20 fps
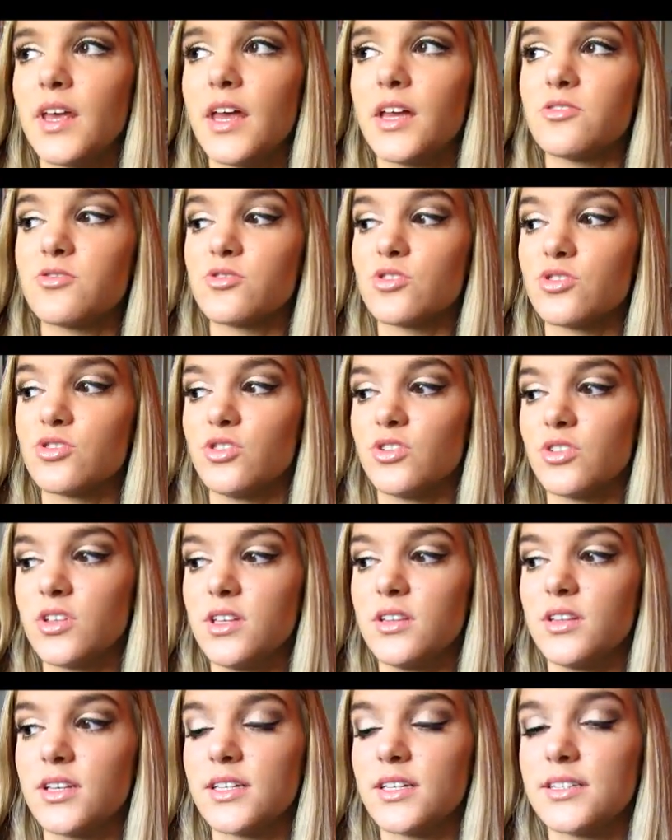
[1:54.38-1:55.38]
and just
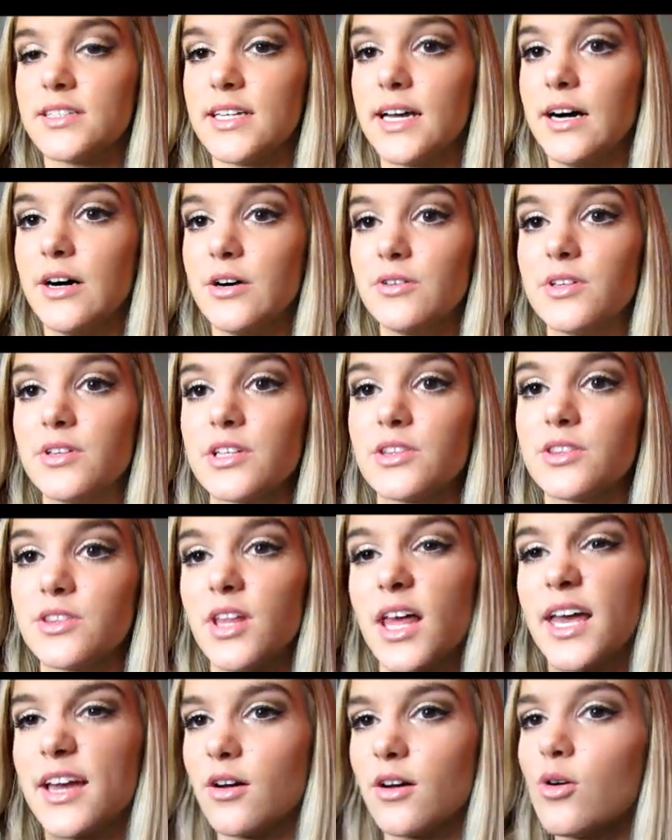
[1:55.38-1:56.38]
looking like down, like
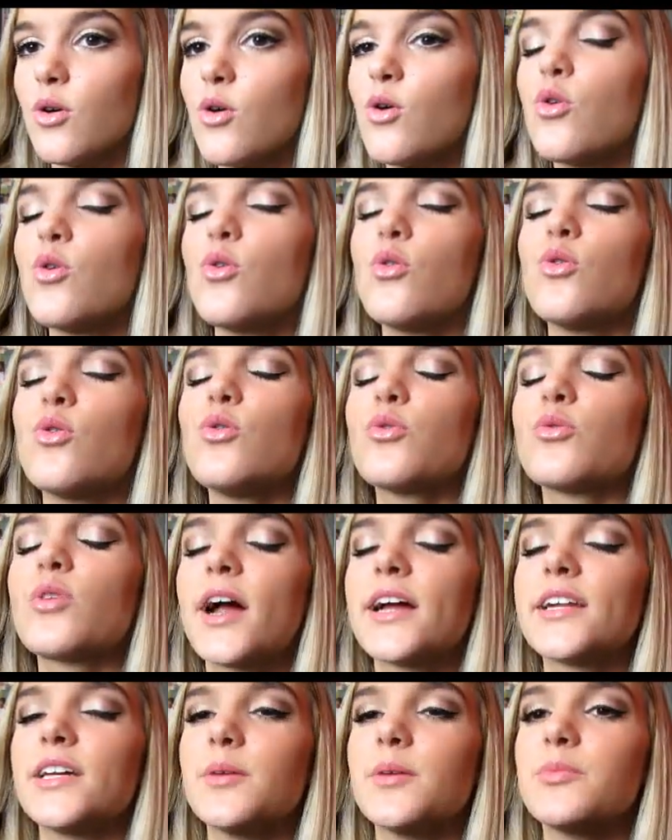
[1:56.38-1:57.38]
that whole
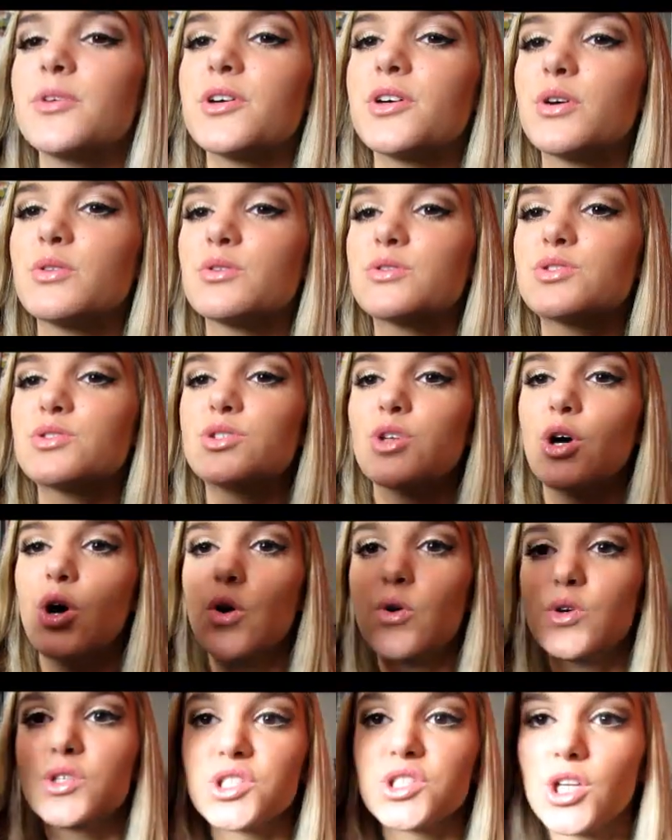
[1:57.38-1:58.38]
ride up that goes
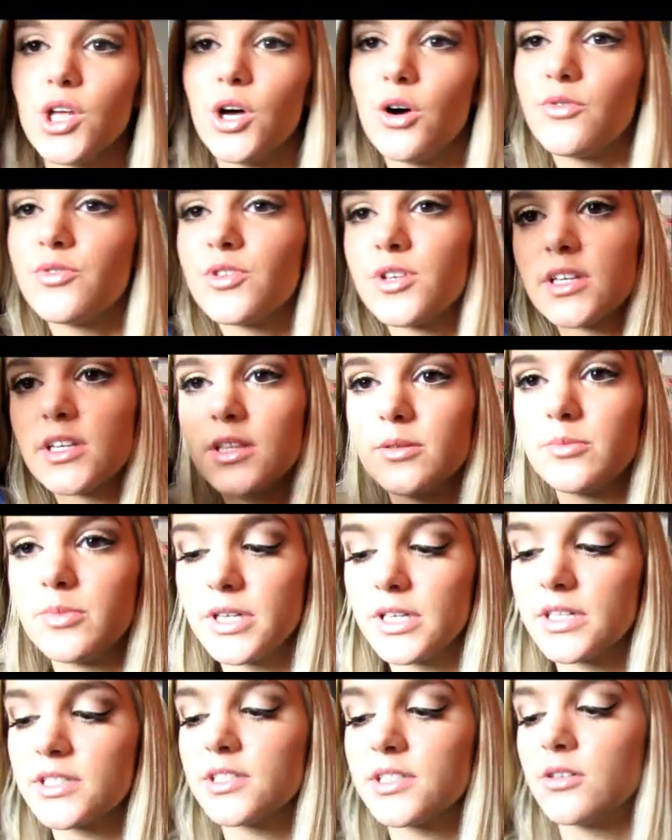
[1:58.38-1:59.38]
so slow for like the
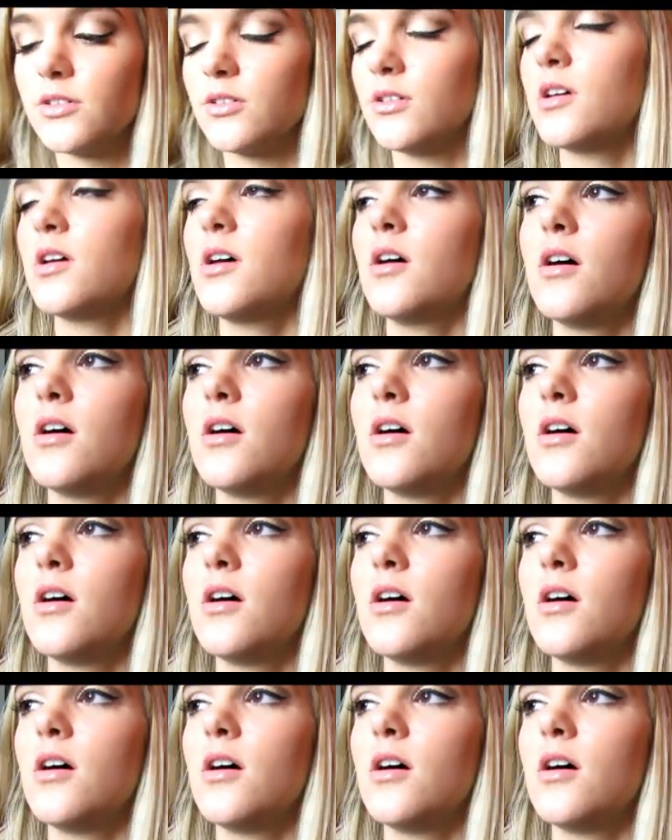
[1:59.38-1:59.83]
biggest hill,